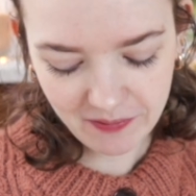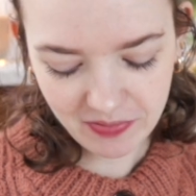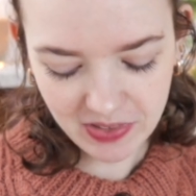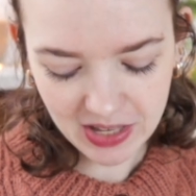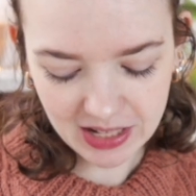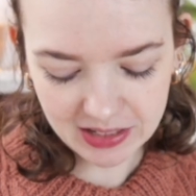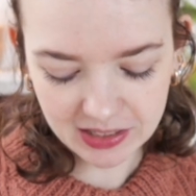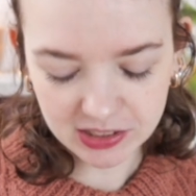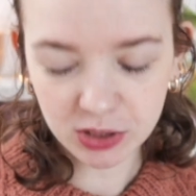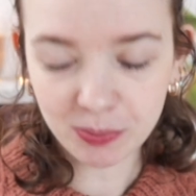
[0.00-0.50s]

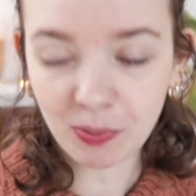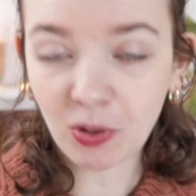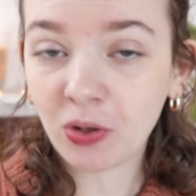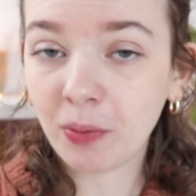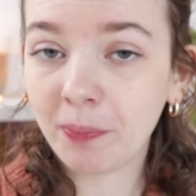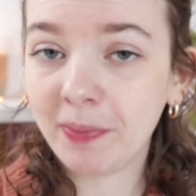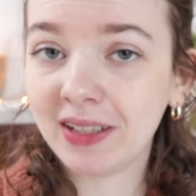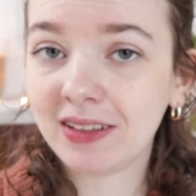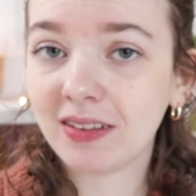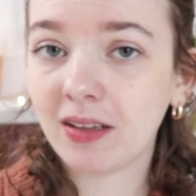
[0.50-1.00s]
And I spoke a
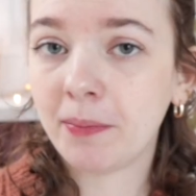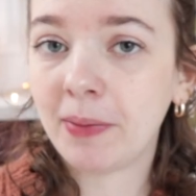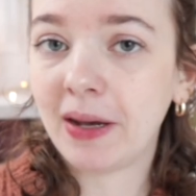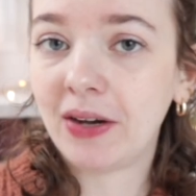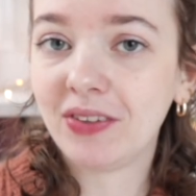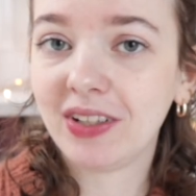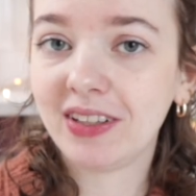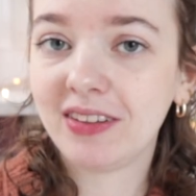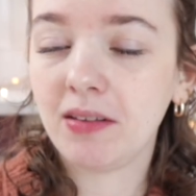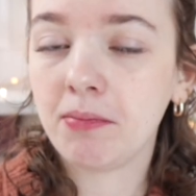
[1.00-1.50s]
bit
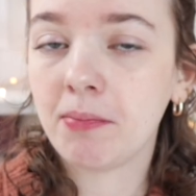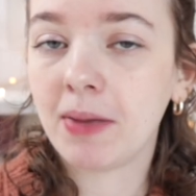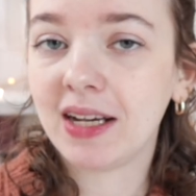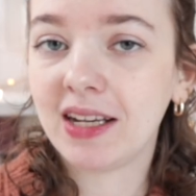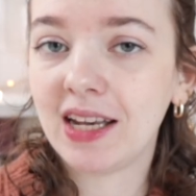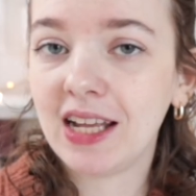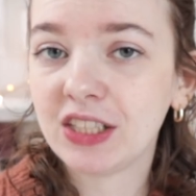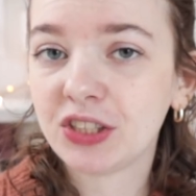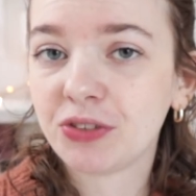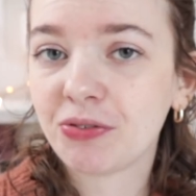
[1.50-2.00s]
about it in my
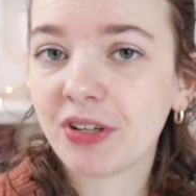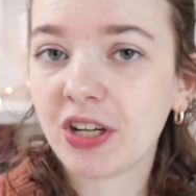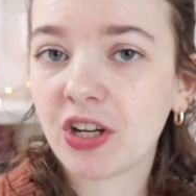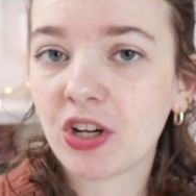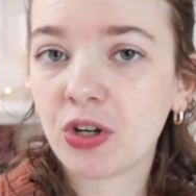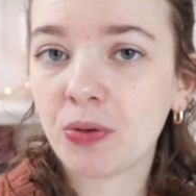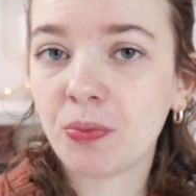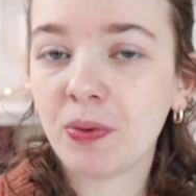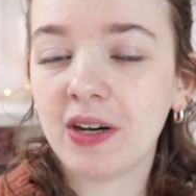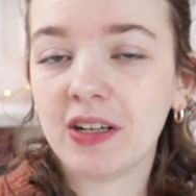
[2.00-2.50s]
last
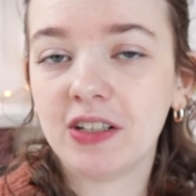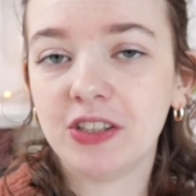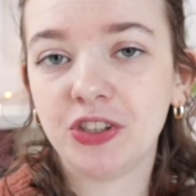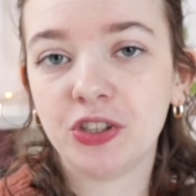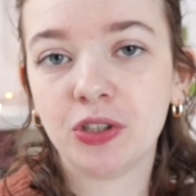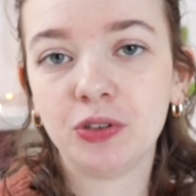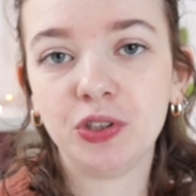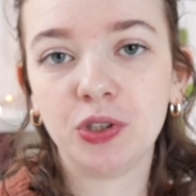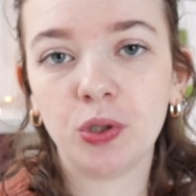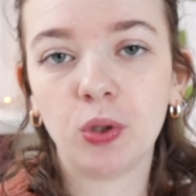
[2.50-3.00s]
video where I
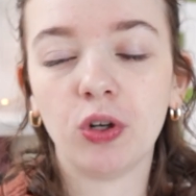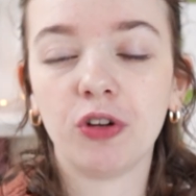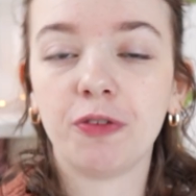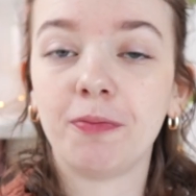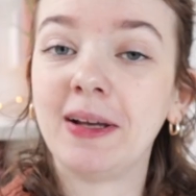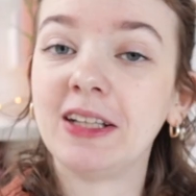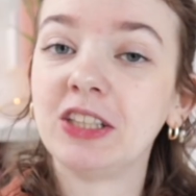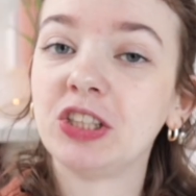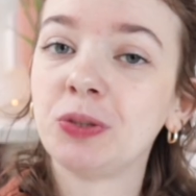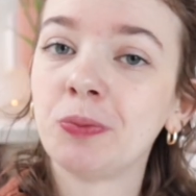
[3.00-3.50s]
showed you all of
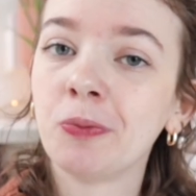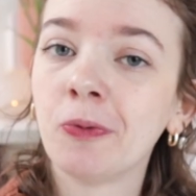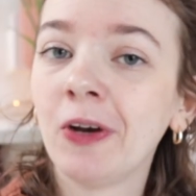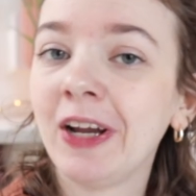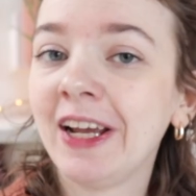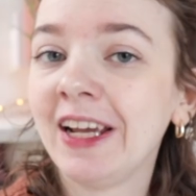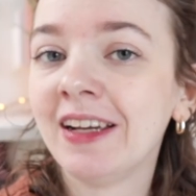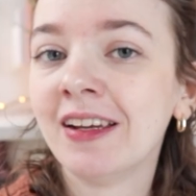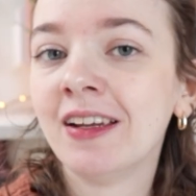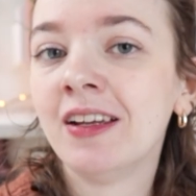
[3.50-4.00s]
my
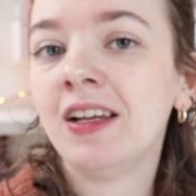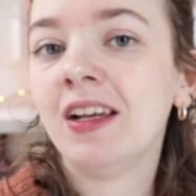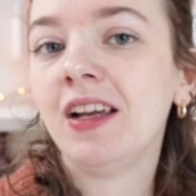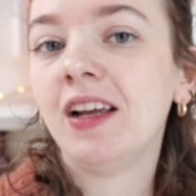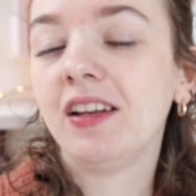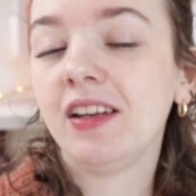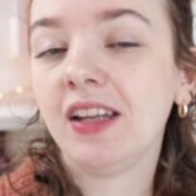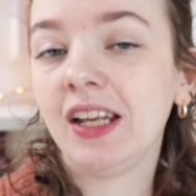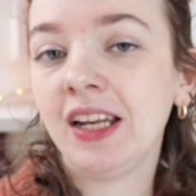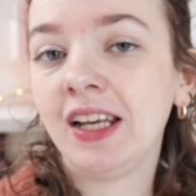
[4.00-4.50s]
spring
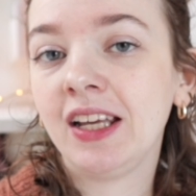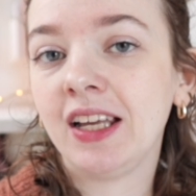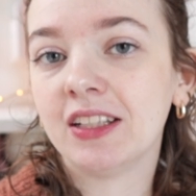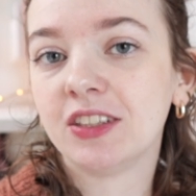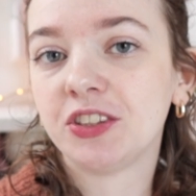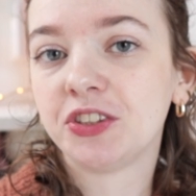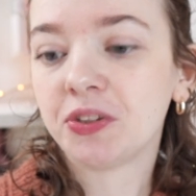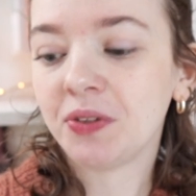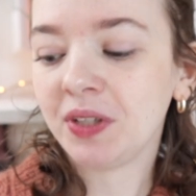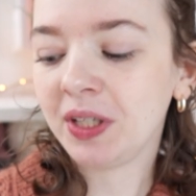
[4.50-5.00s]
knitting
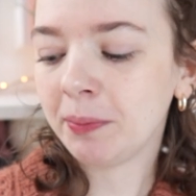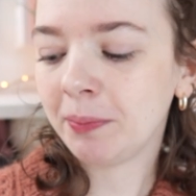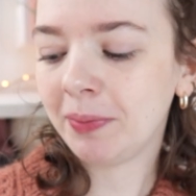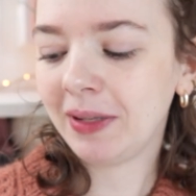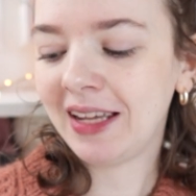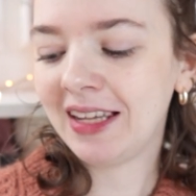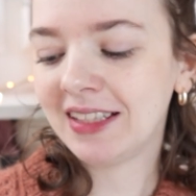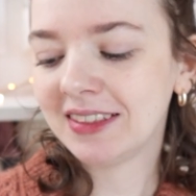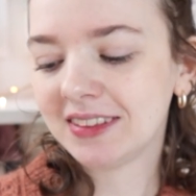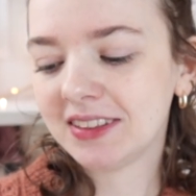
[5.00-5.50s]
and sewing
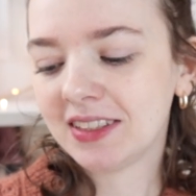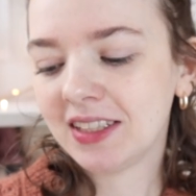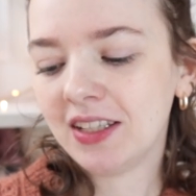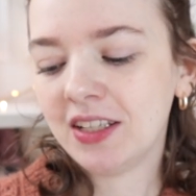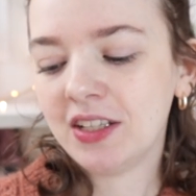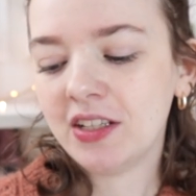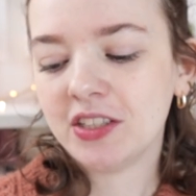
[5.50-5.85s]
plans.